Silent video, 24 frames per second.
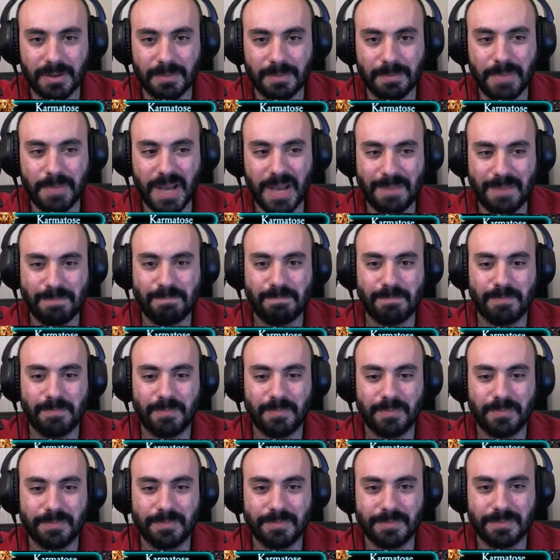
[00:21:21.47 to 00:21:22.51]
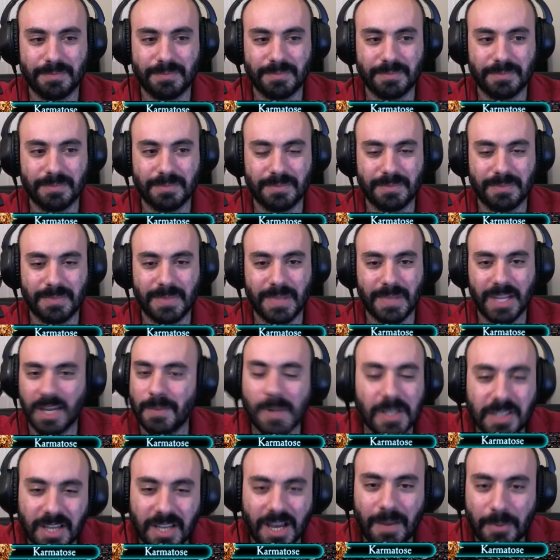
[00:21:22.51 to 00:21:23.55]
Bam. I'm
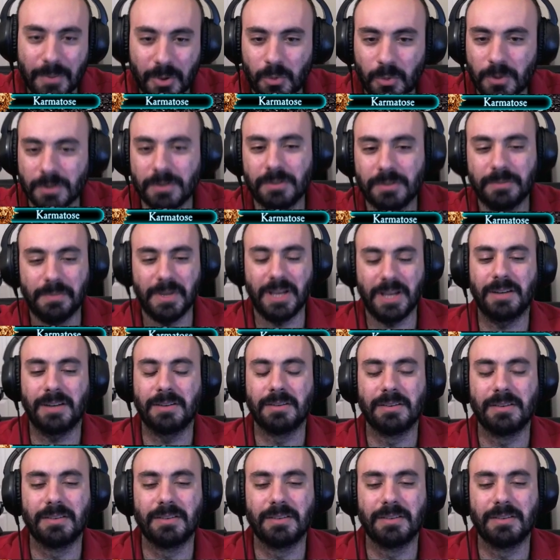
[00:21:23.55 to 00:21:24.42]
on top of the world, man.